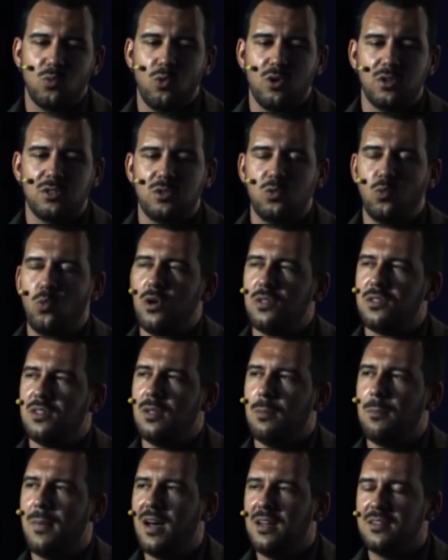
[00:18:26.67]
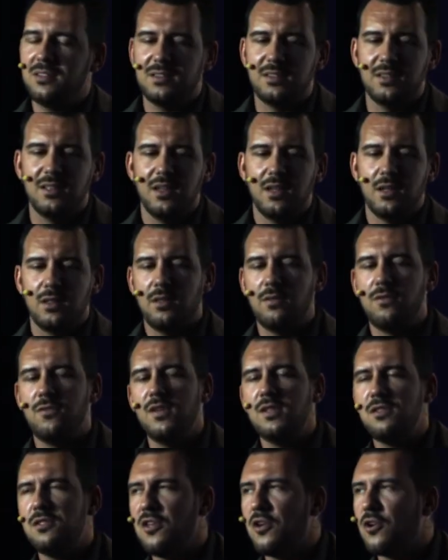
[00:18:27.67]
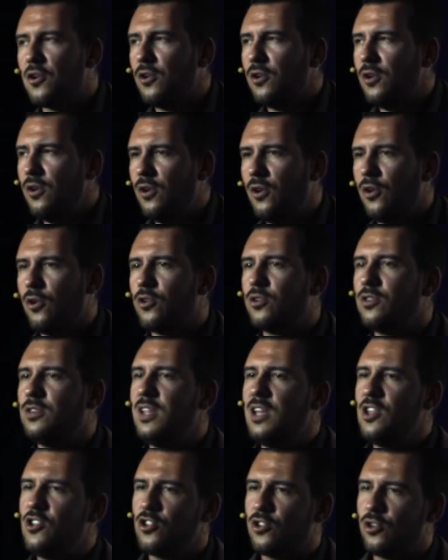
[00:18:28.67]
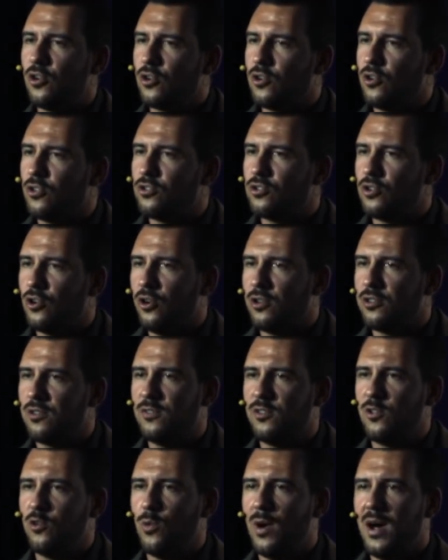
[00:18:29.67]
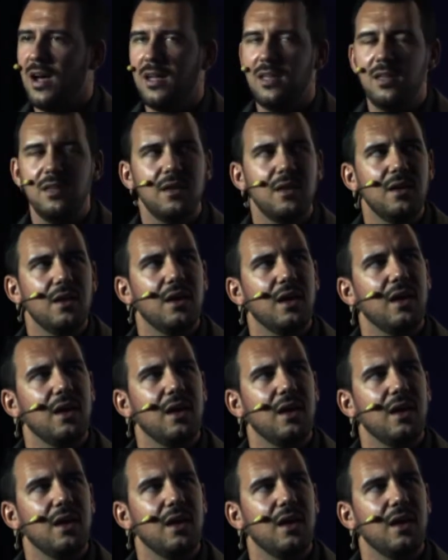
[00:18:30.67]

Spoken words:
what was in the past the physical or digital controls of the UI.